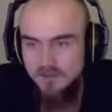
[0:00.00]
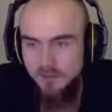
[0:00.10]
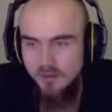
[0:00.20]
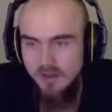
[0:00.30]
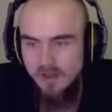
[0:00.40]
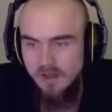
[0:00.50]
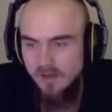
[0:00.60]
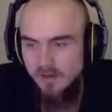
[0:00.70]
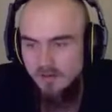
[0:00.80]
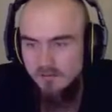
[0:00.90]
we're
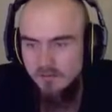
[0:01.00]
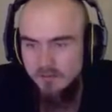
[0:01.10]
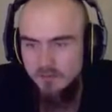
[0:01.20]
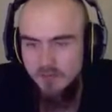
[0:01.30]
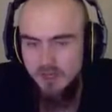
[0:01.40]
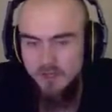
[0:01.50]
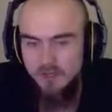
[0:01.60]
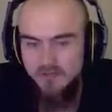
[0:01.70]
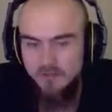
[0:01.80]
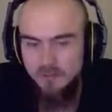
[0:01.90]
taking really
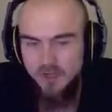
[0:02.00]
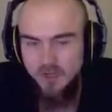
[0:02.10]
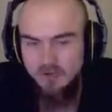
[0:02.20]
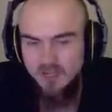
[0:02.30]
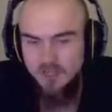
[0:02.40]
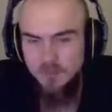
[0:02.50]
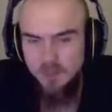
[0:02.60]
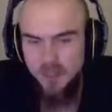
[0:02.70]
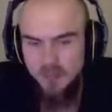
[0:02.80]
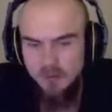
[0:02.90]
aren't even bringing our
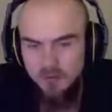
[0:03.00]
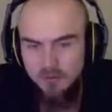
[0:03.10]
HP down.